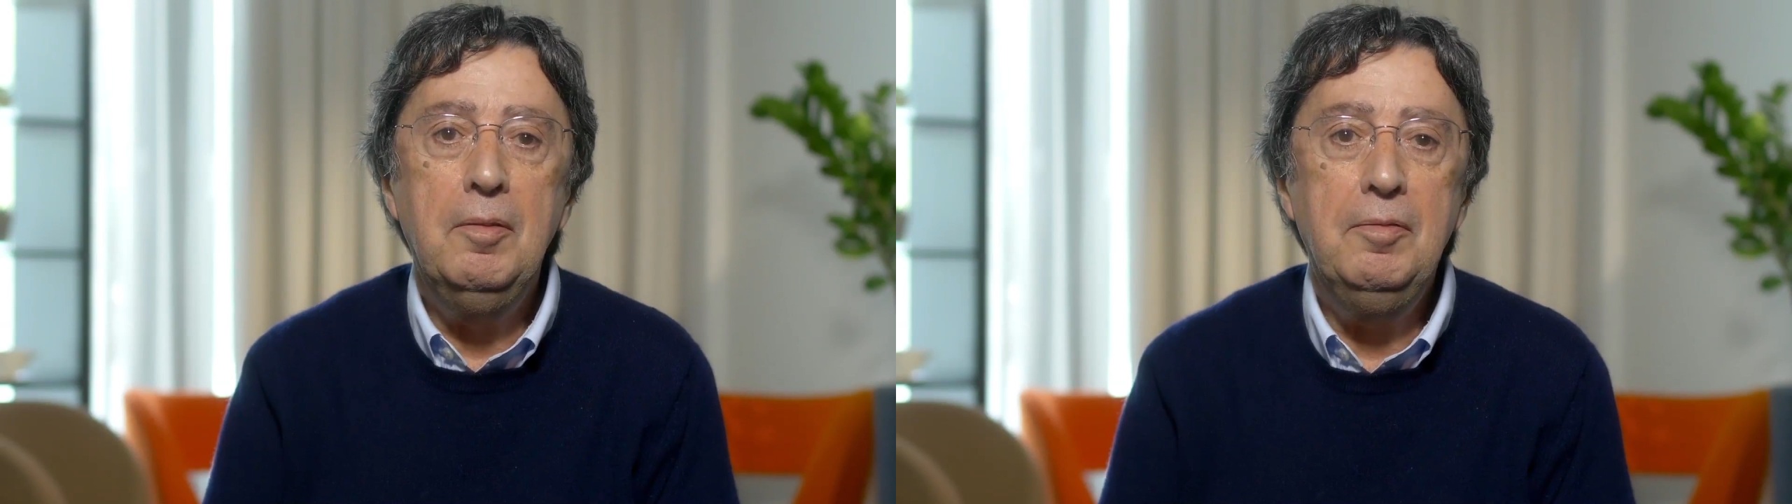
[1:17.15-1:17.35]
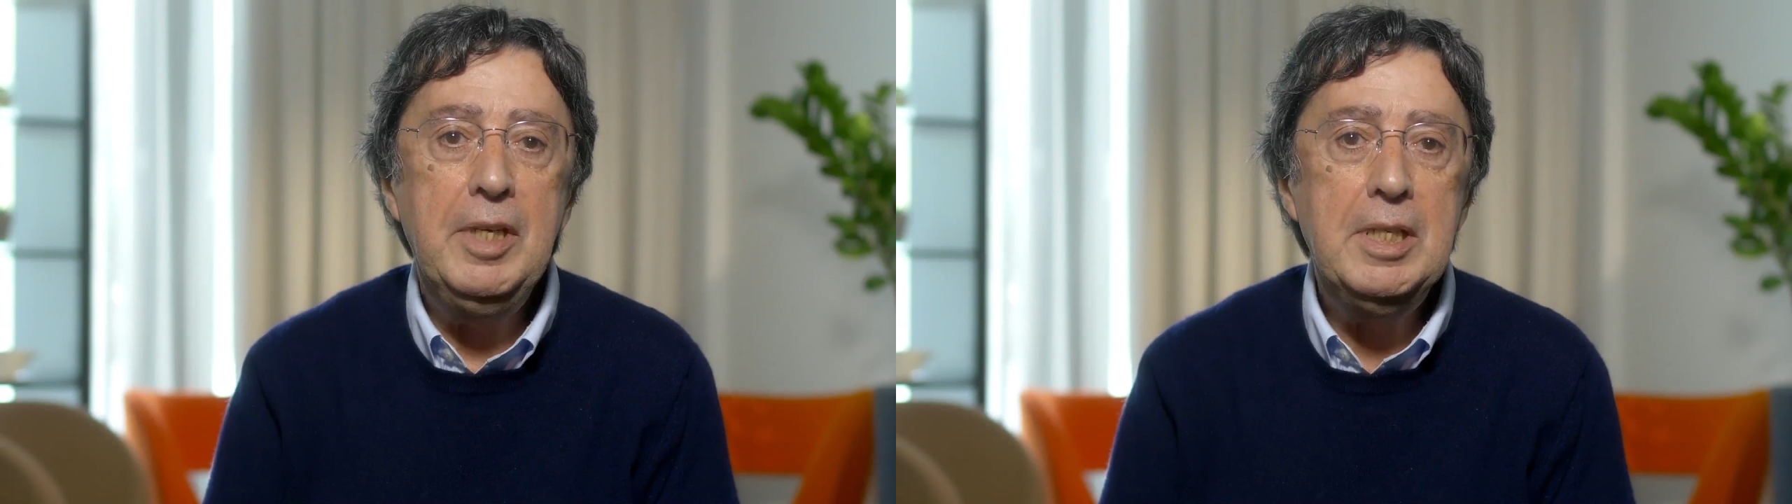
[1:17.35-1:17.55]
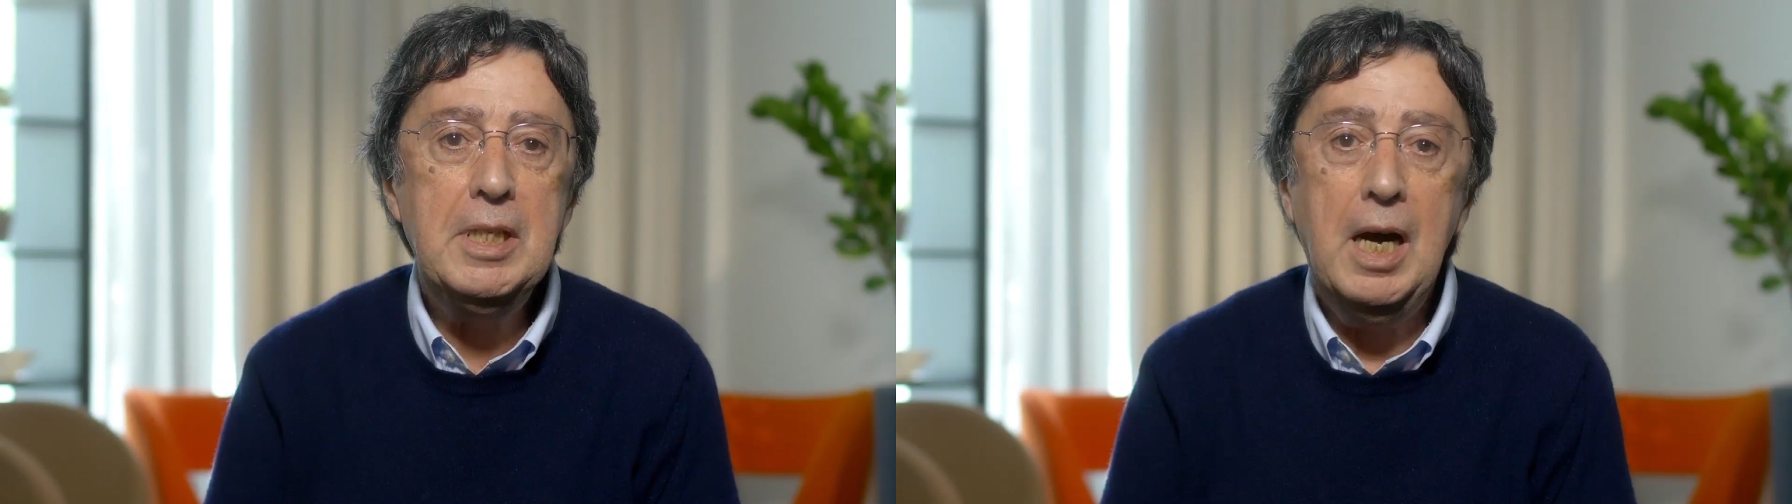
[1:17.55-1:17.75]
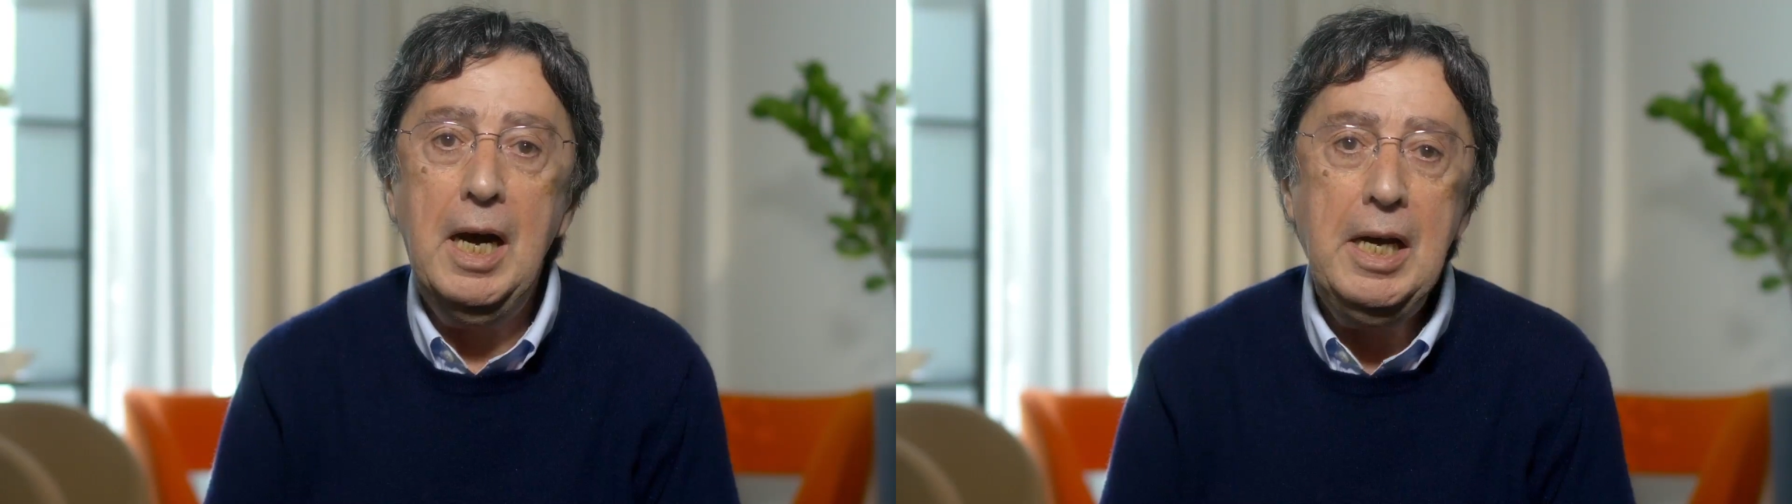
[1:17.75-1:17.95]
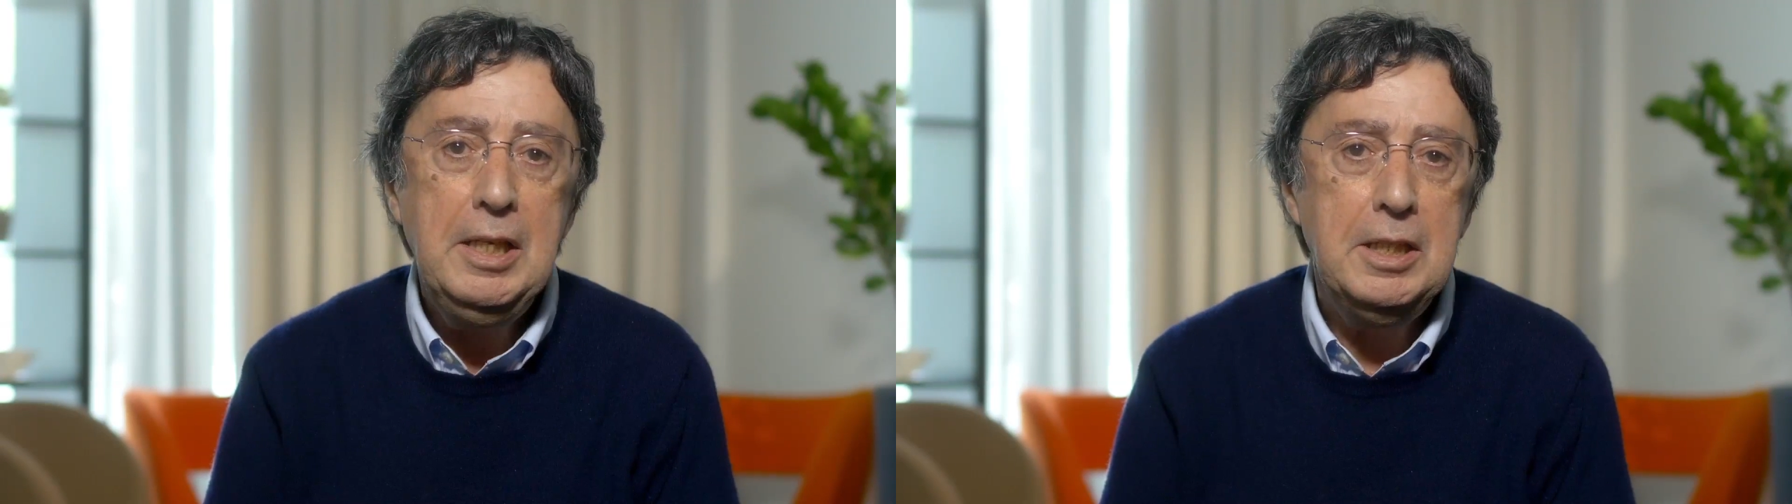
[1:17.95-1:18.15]
These
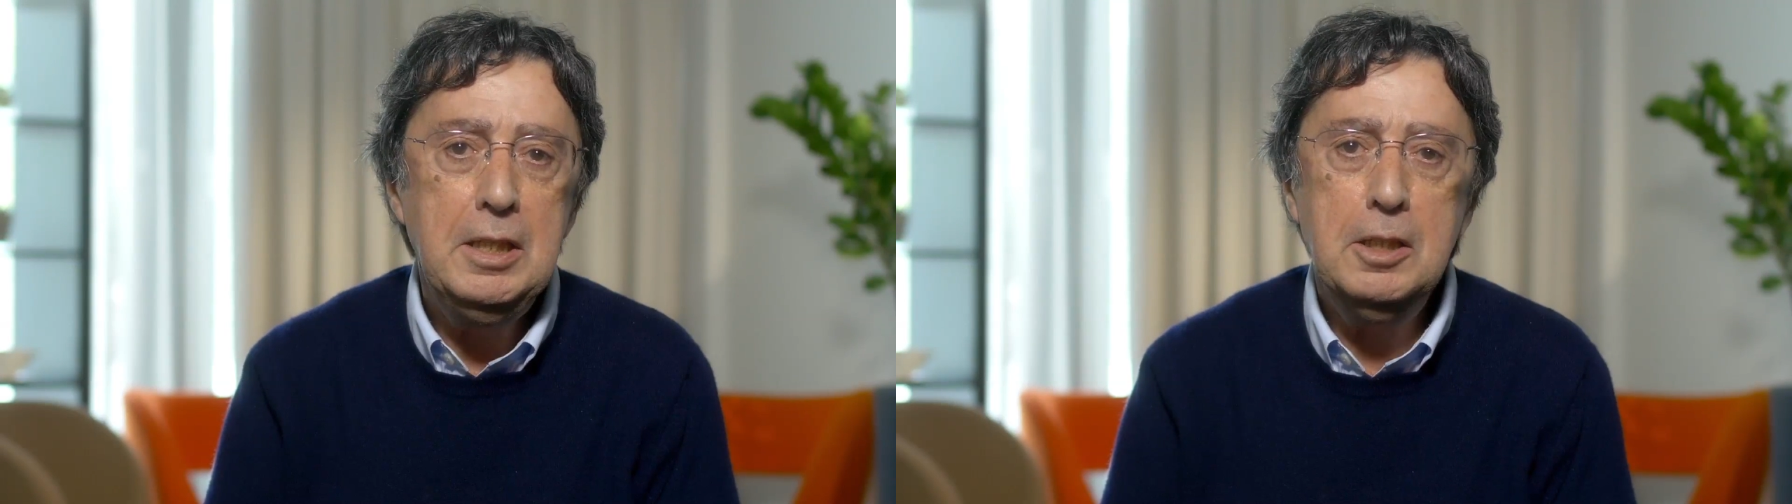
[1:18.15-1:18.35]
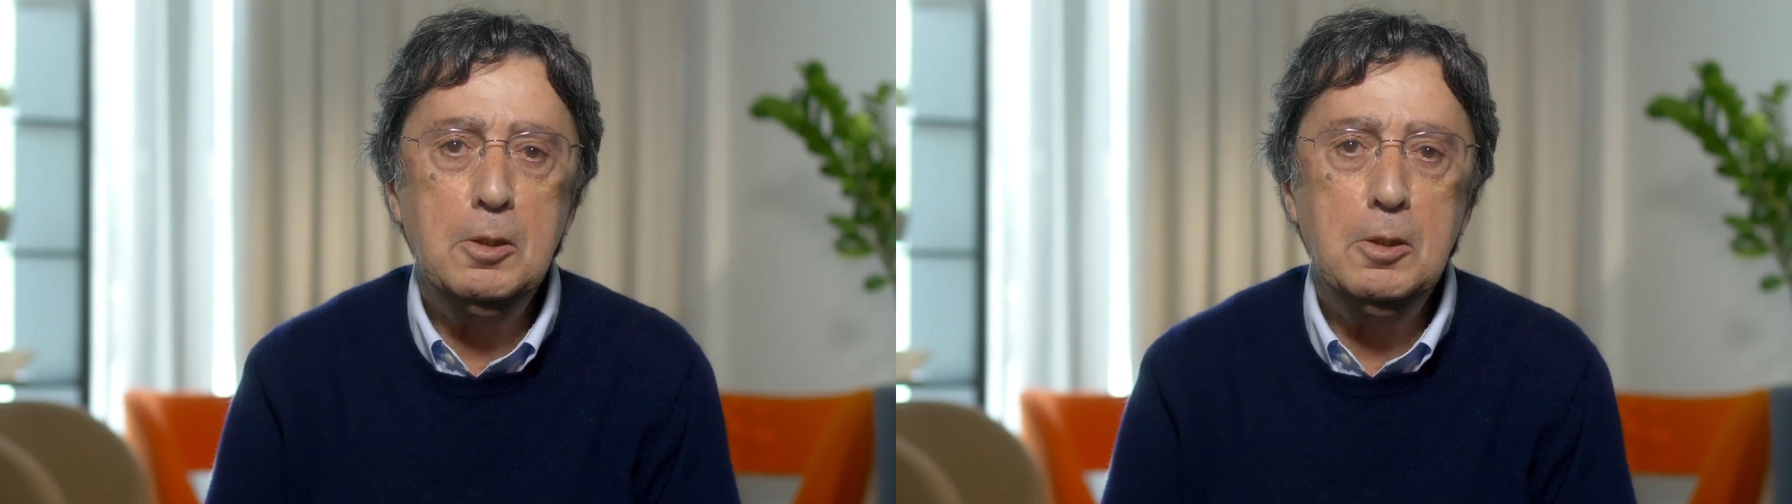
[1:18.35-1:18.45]
ideas